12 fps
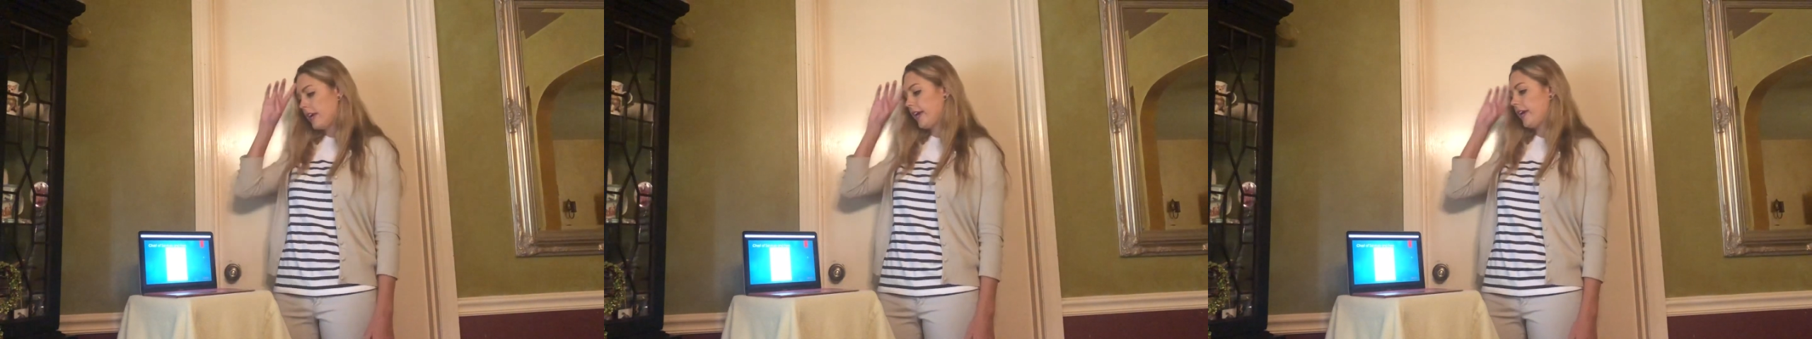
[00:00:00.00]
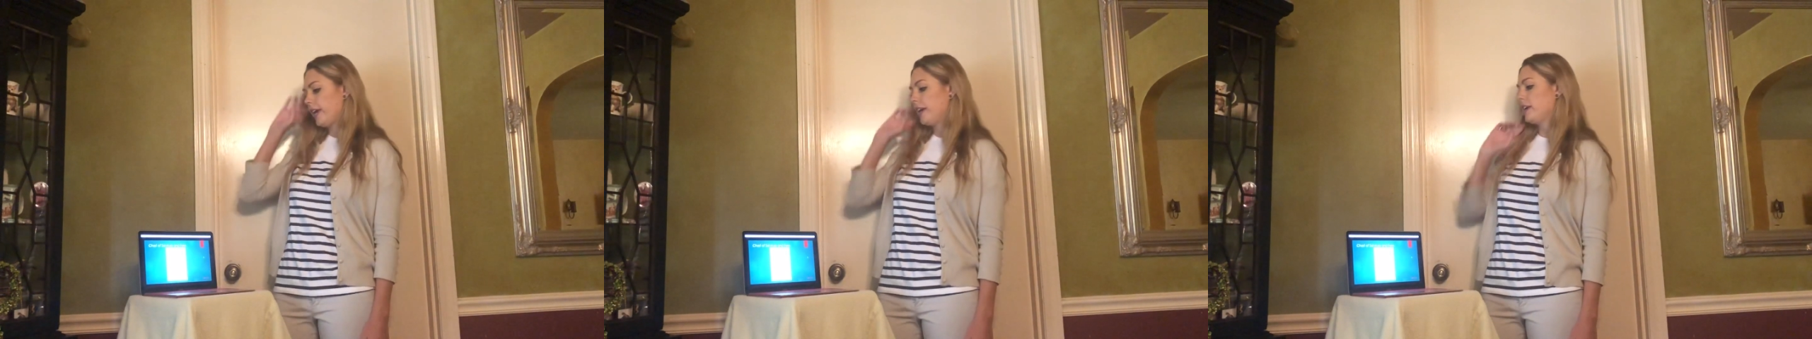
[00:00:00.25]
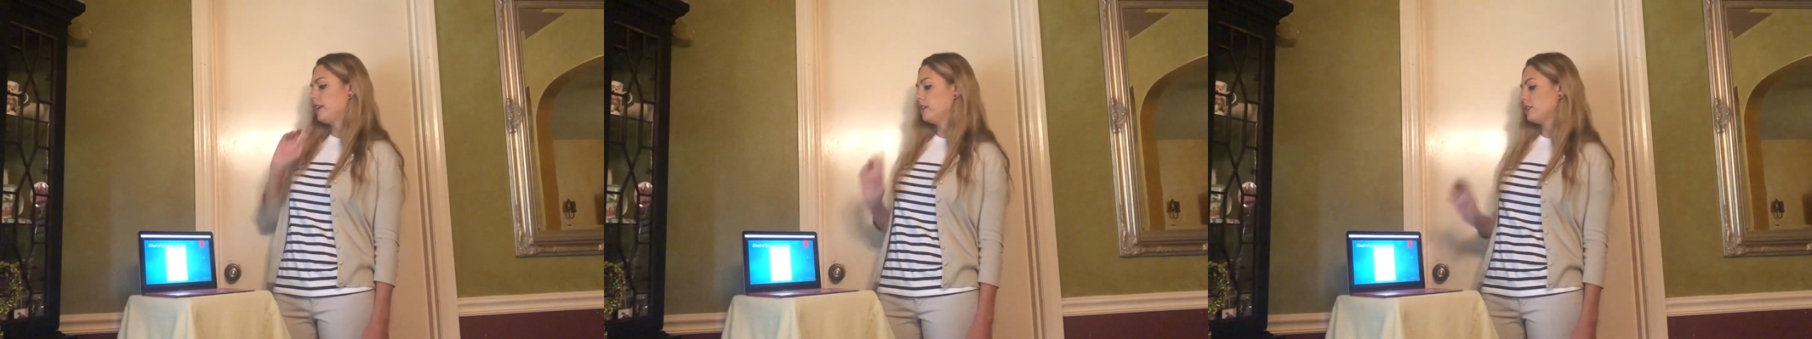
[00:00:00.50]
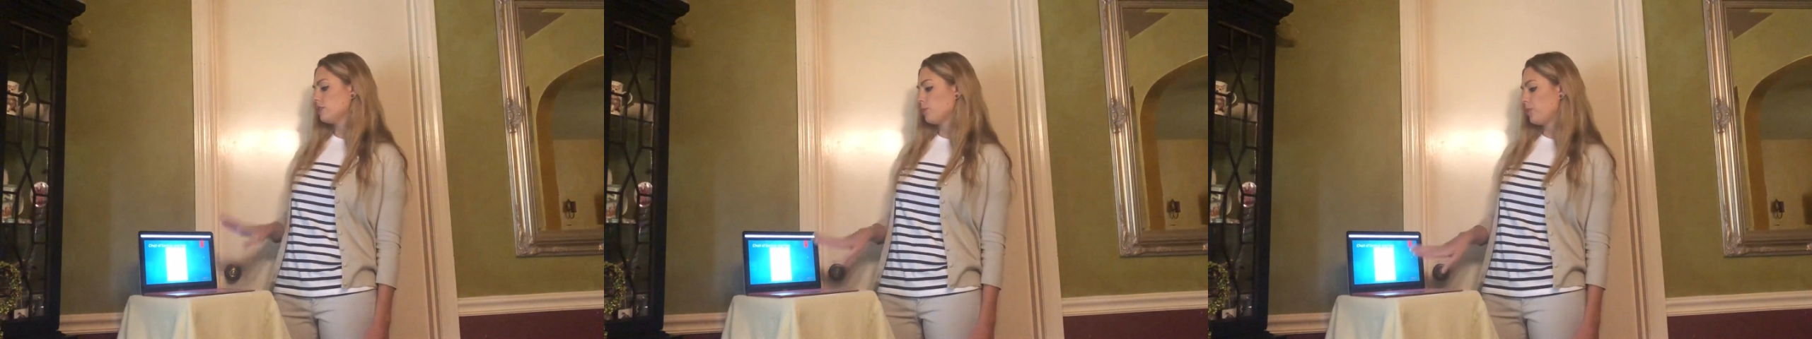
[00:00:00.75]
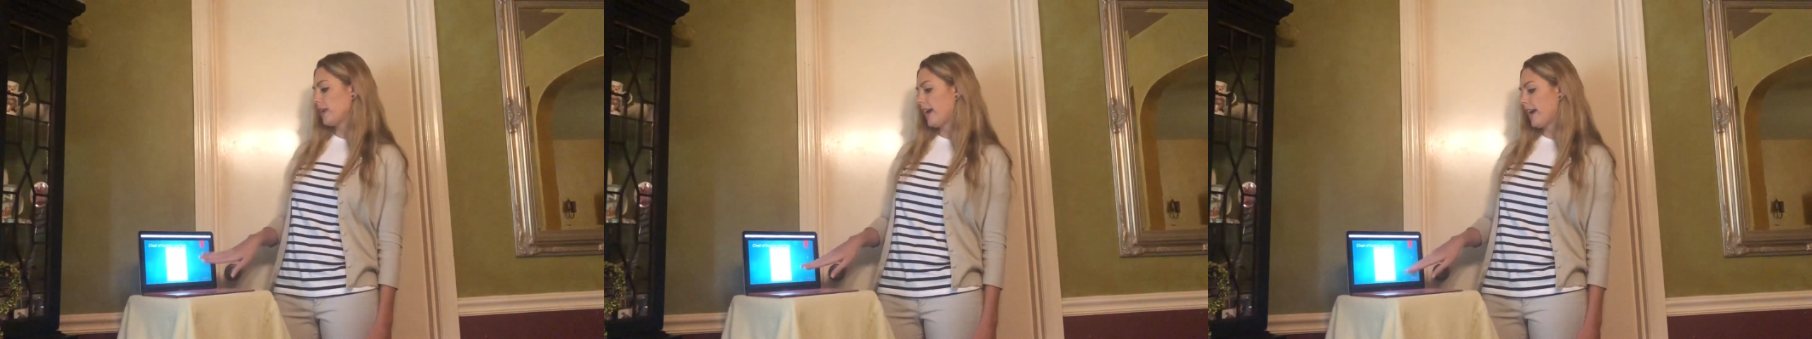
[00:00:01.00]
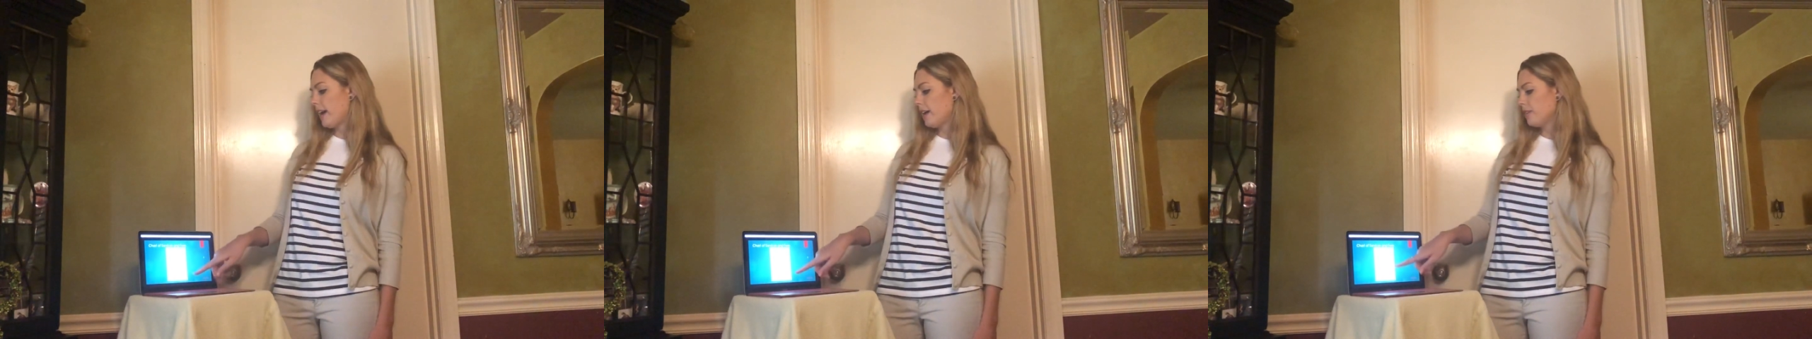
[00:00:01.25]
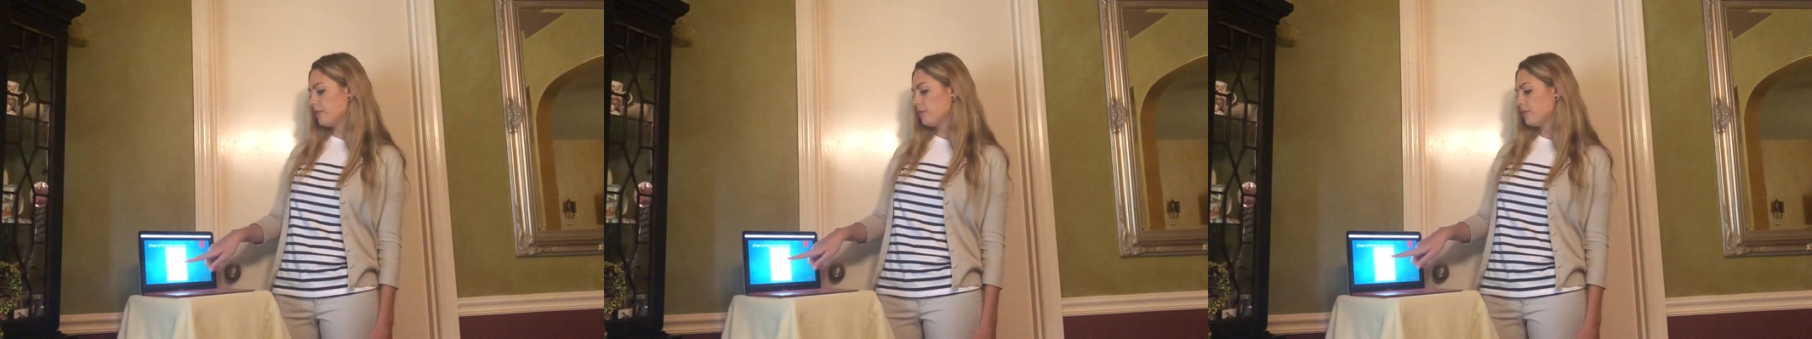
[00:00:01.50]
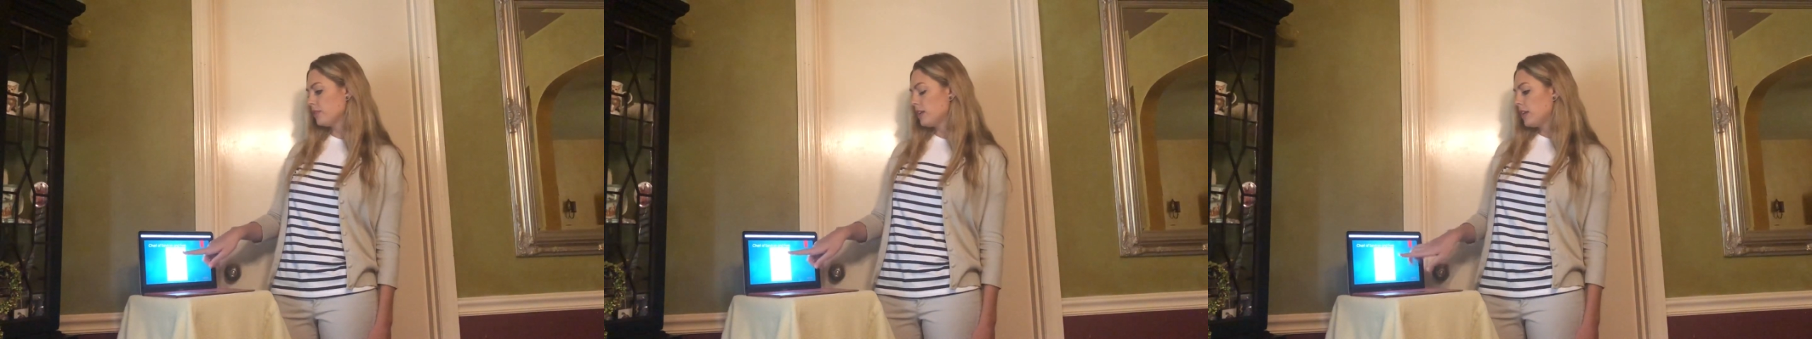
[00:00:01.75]
And we have
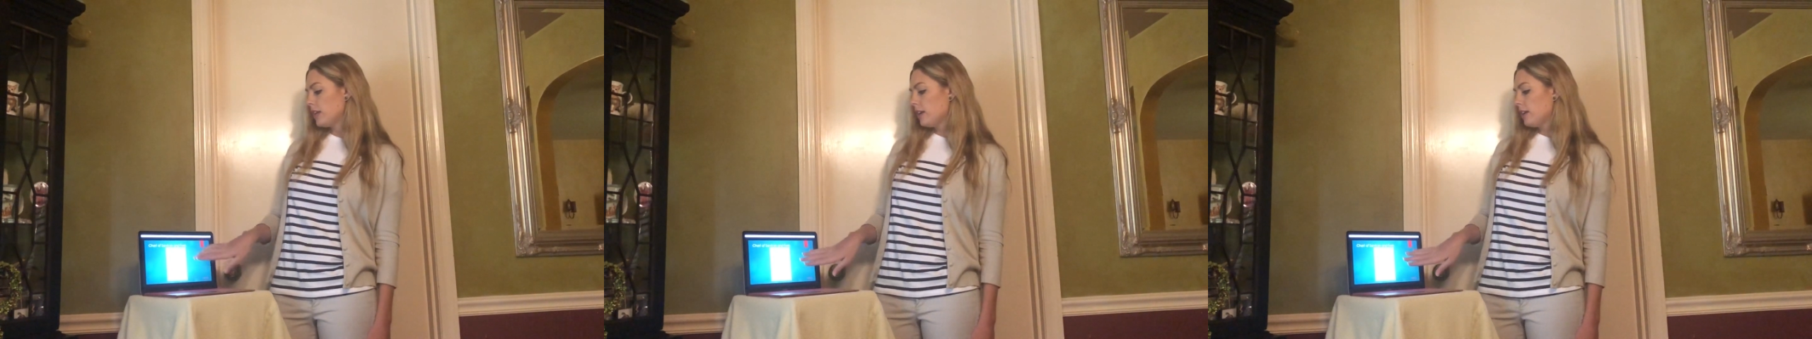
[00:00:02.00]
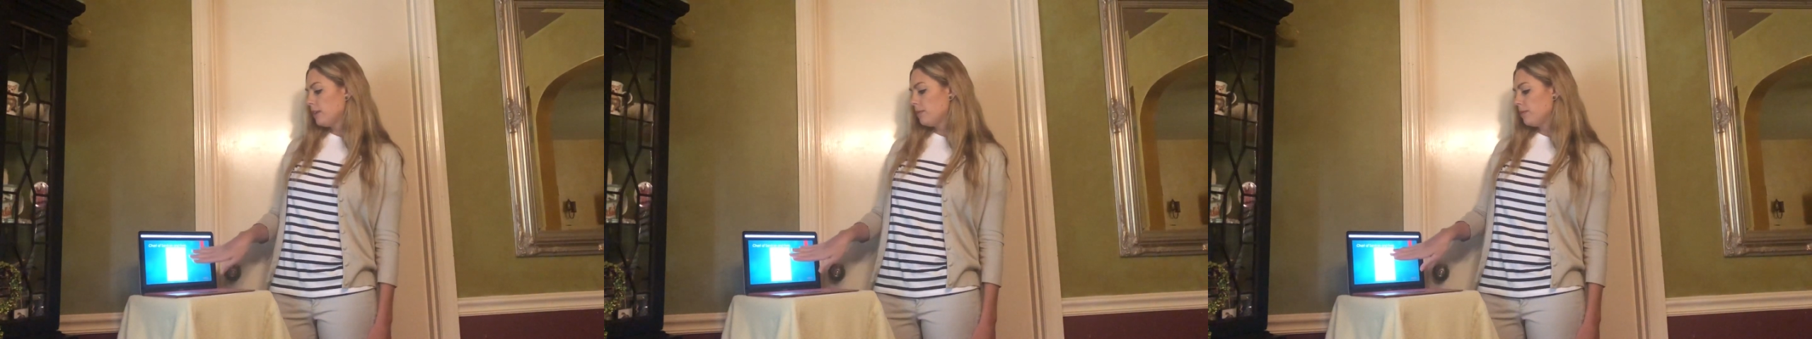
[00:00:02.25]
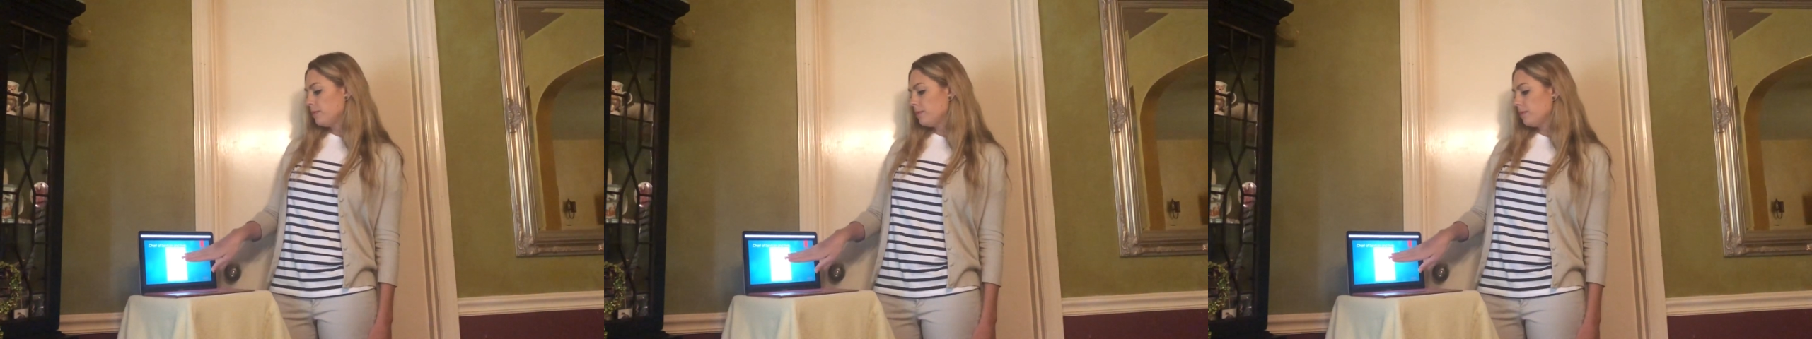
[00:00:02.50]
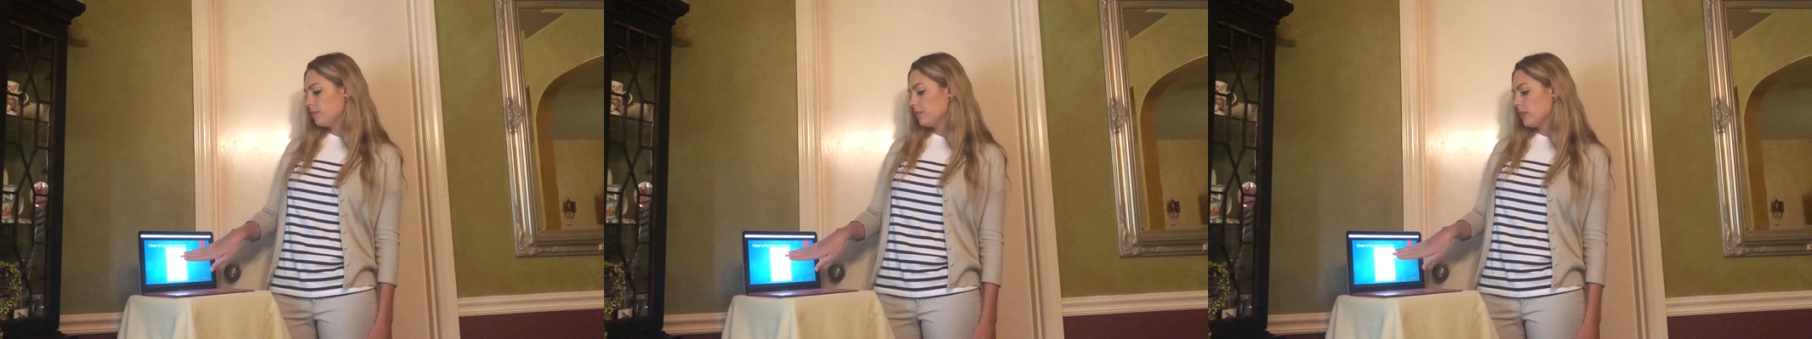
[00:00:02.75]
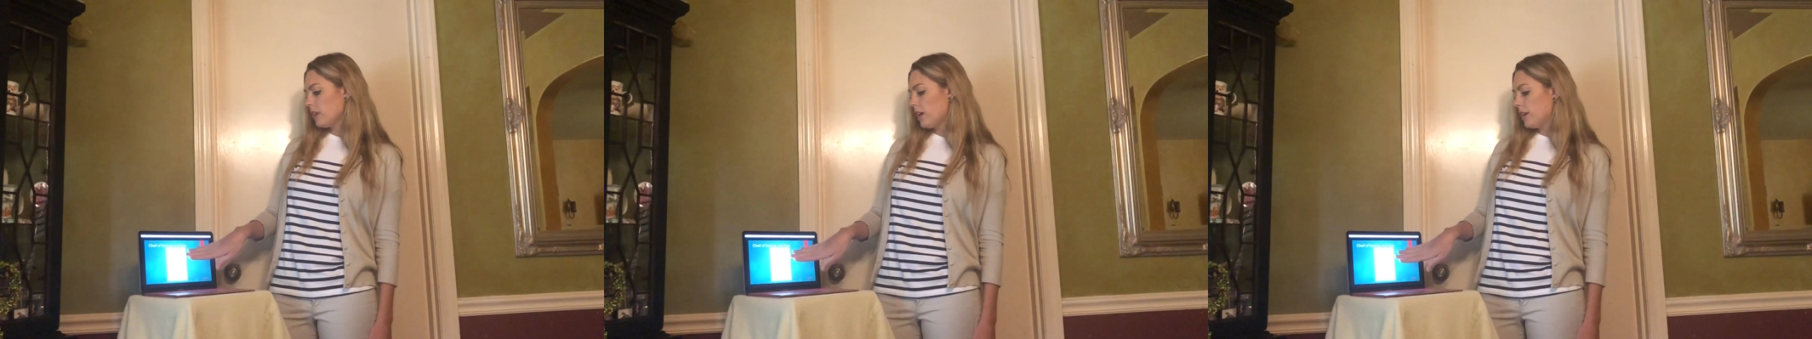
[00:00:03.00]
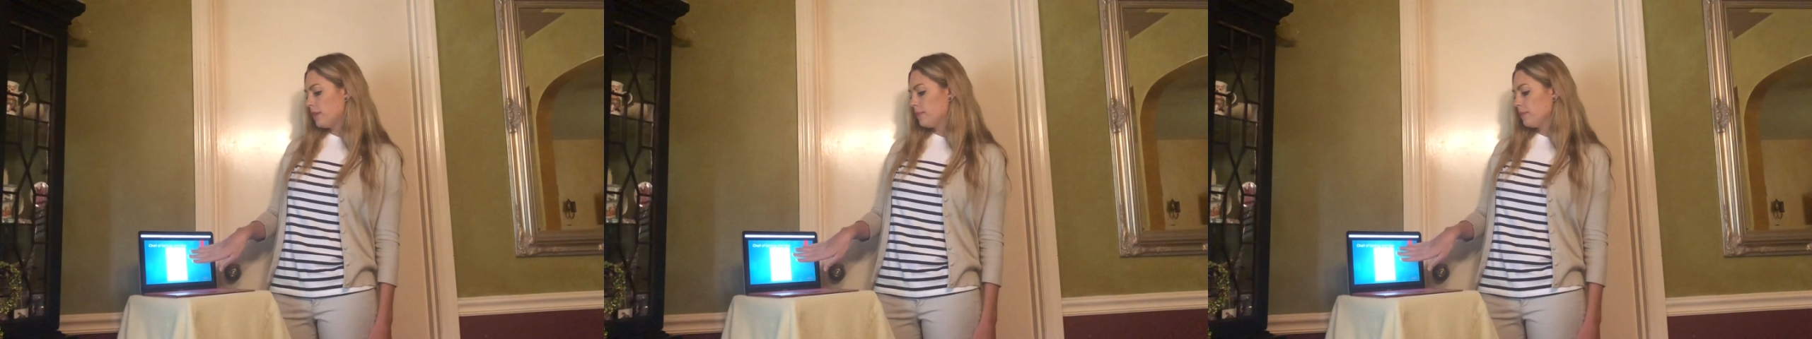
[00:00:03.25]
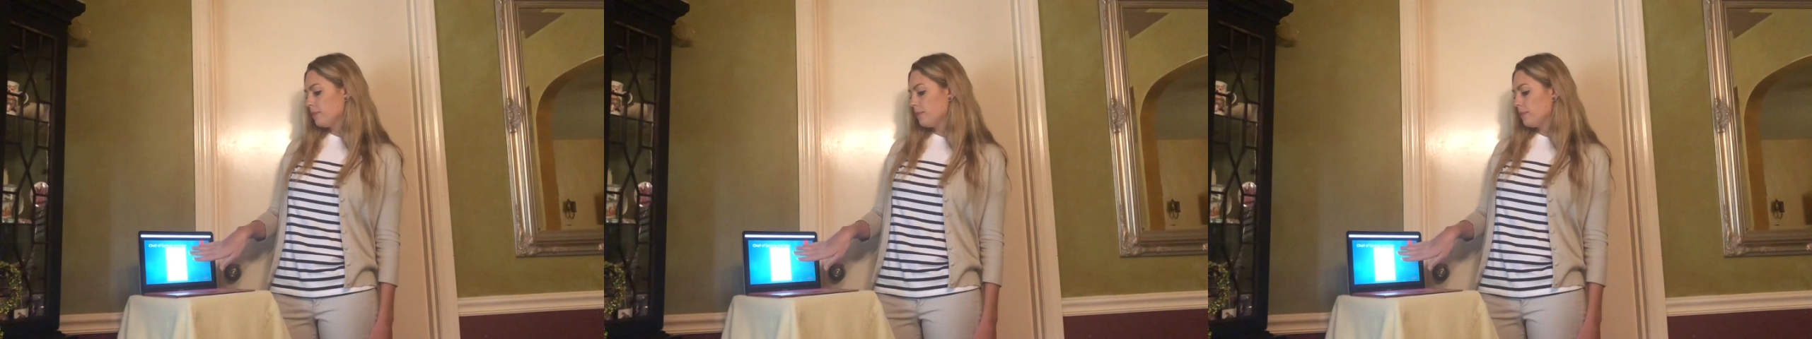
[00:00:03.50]
um,